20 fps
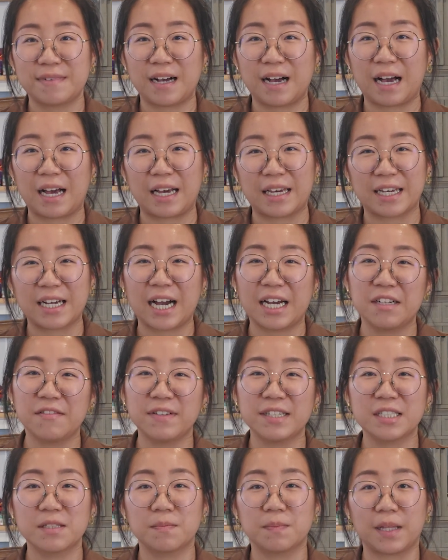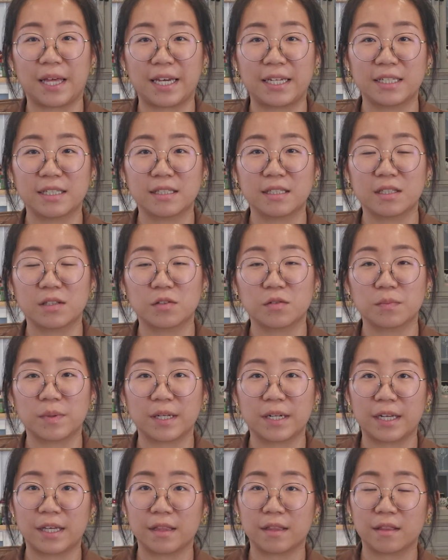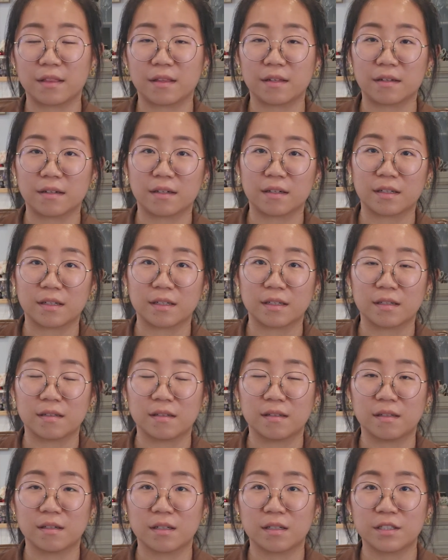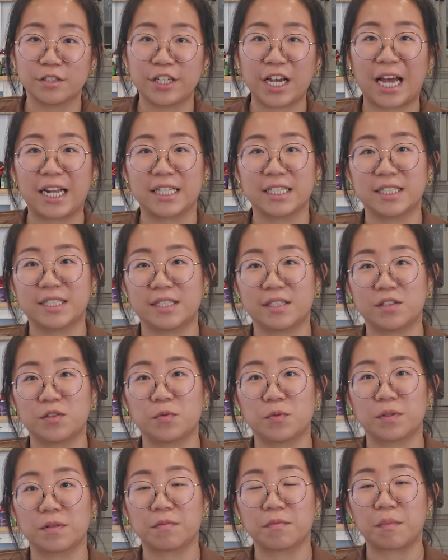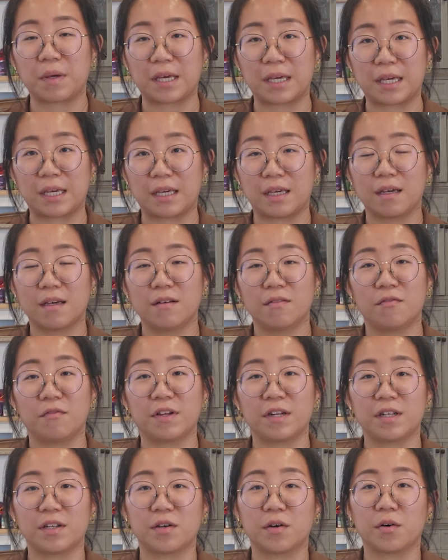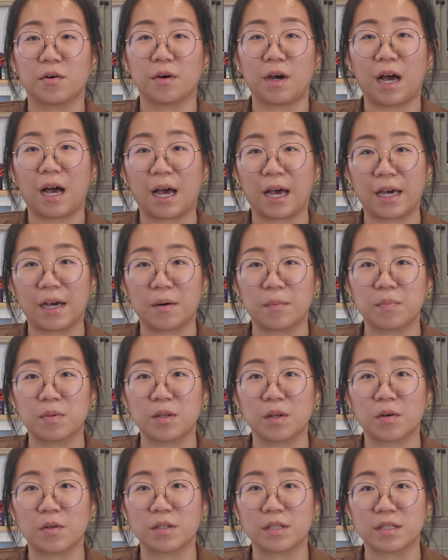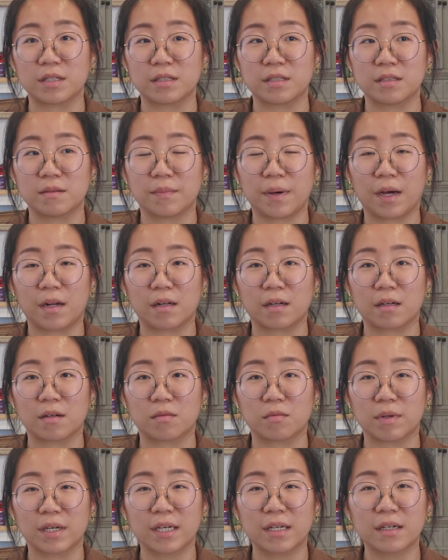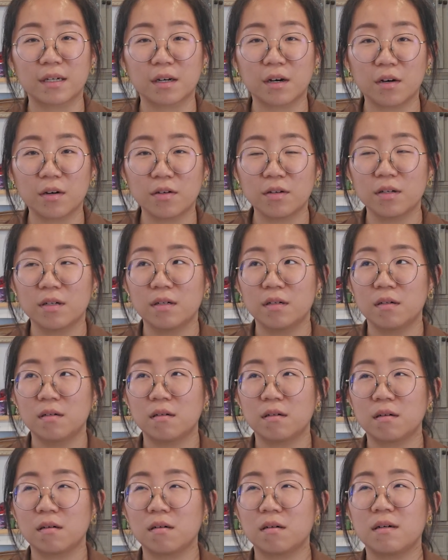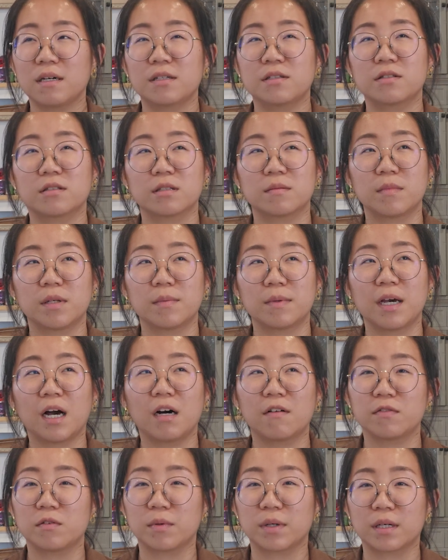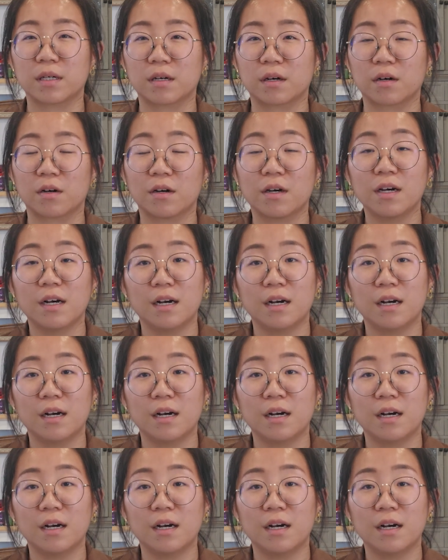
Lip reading: I kind of explained it a little bit in the Chatty Stitch With Me video I uploaded about a week ago, or actually maybe half a week ago.